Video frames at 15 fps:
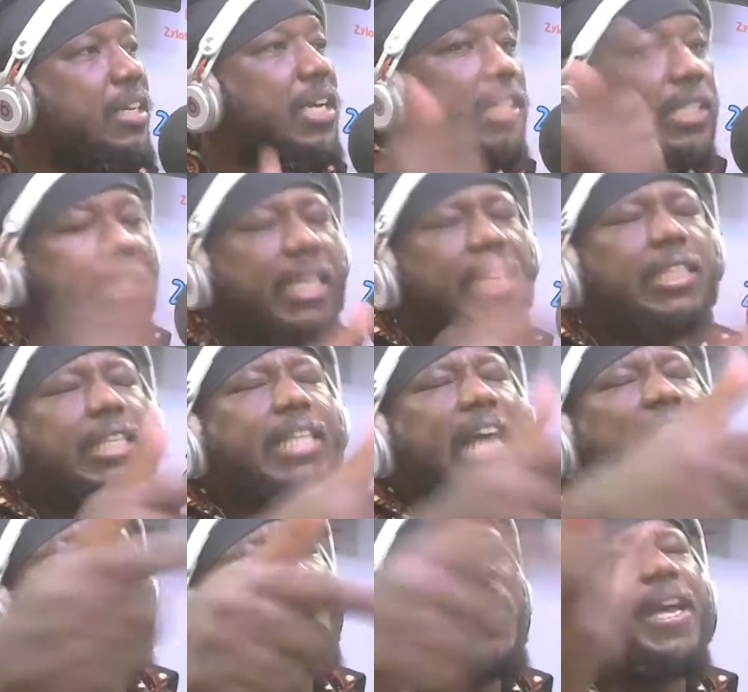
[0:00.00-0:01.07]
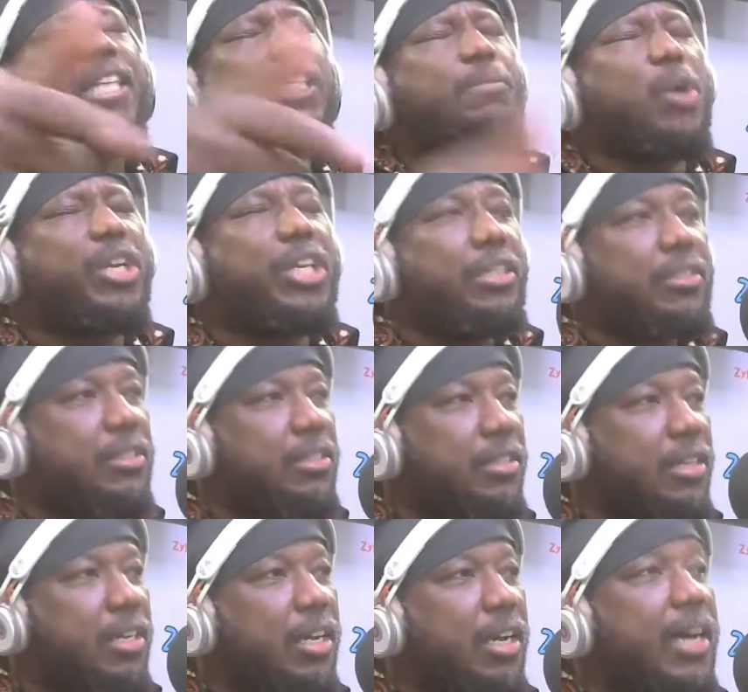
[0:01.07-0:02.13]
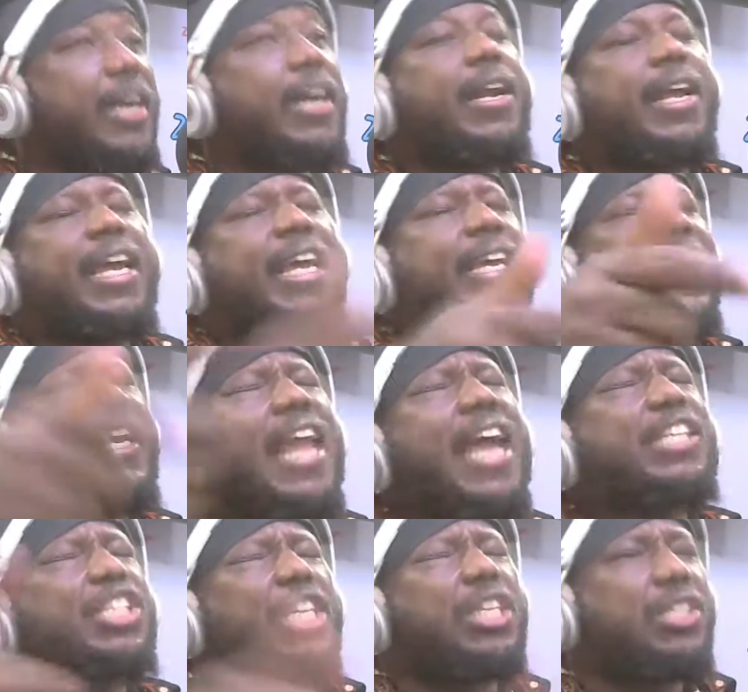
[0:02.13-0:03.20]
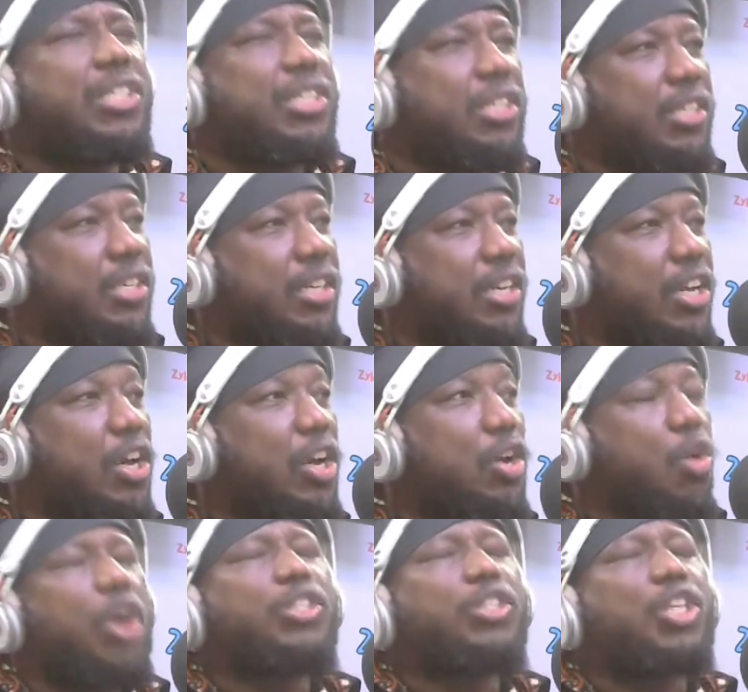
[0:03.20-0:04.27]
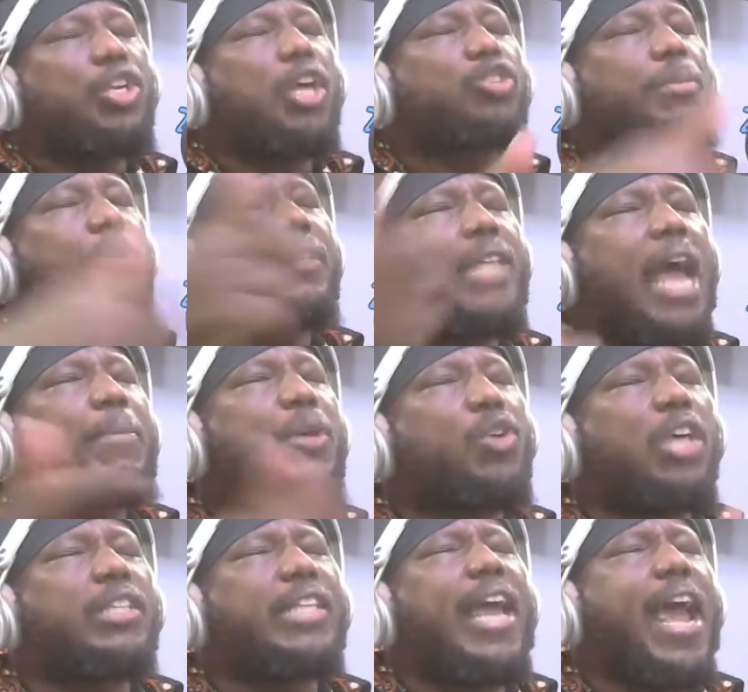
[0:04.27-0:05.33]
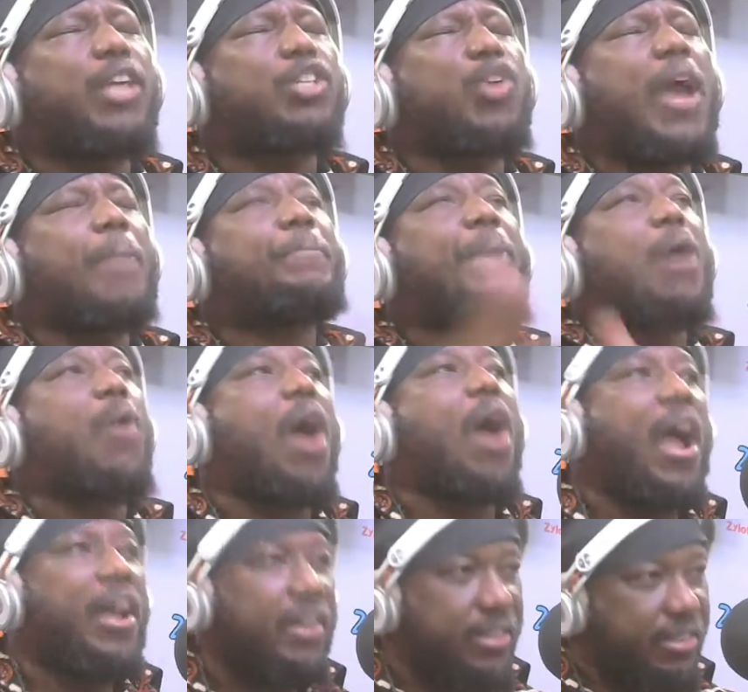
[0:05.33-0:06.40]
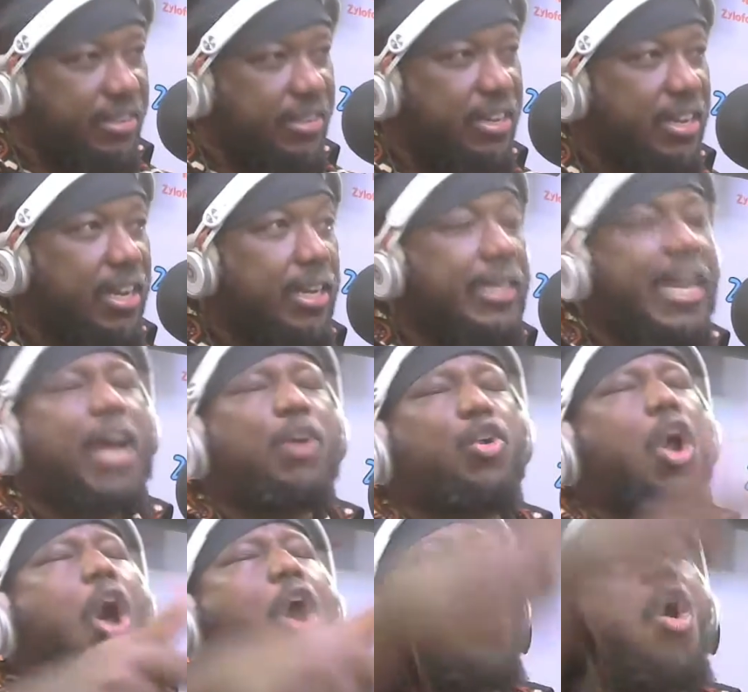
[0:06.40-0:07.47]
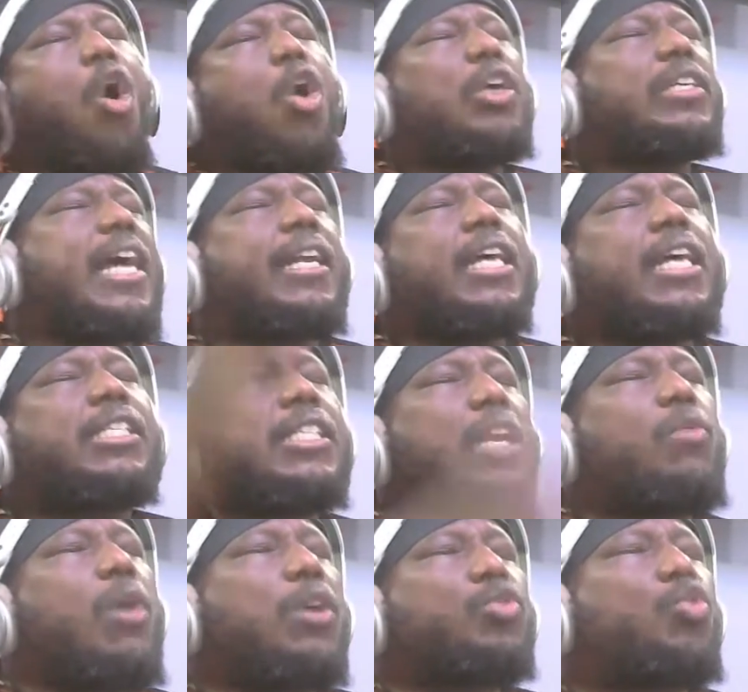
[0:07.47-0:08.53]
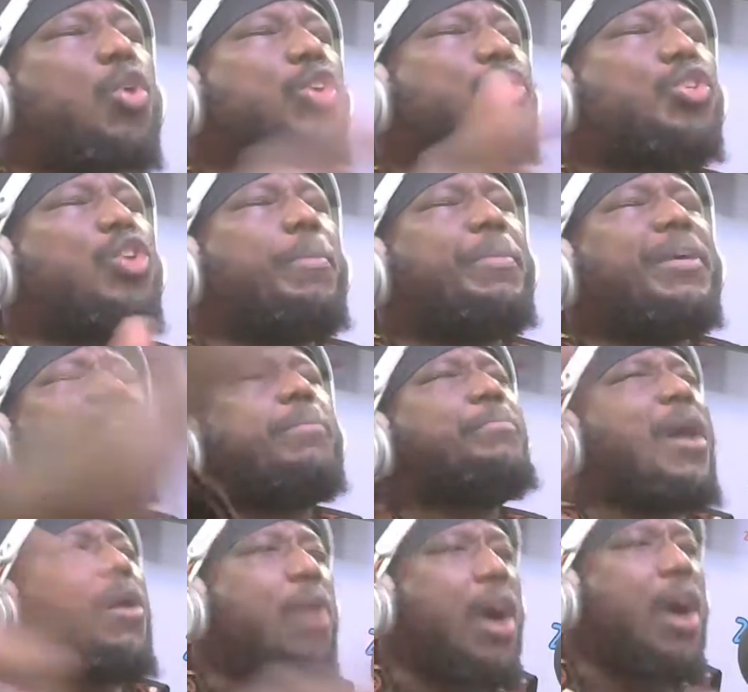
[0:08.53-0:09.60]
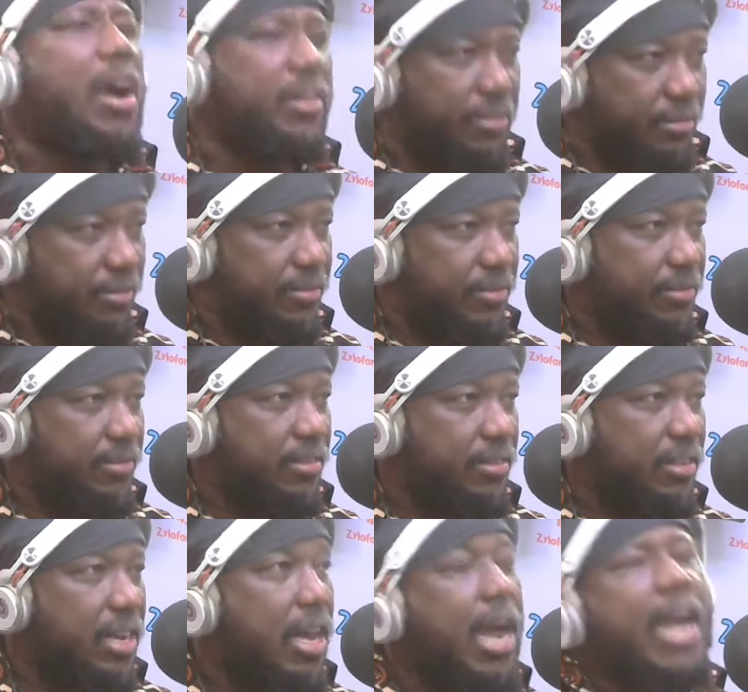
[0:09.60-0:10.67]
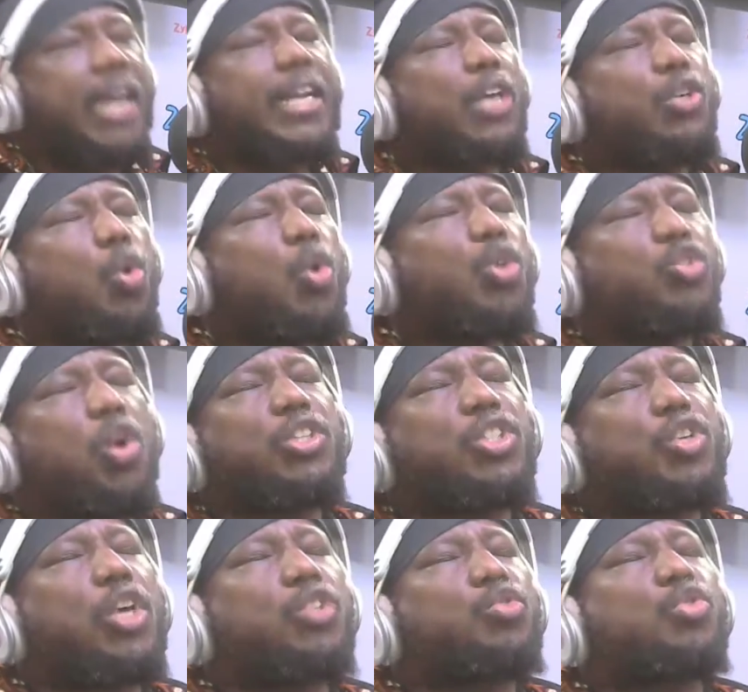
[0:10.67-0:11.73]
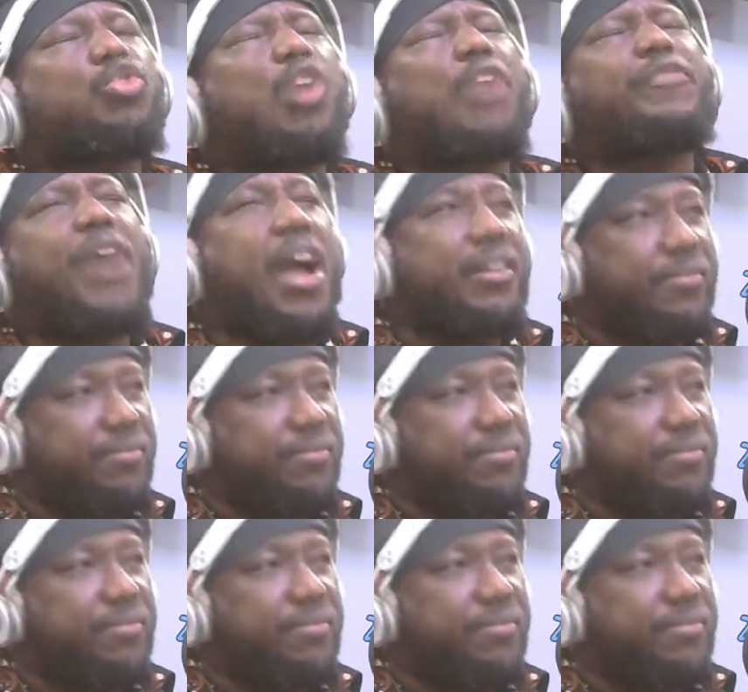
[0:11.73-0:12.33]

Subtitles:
Steal the taxpayers' money, rig elections, continue to be there because they enjoy power. They grow old and they still want to continue being in power. And the youth continue to suffer.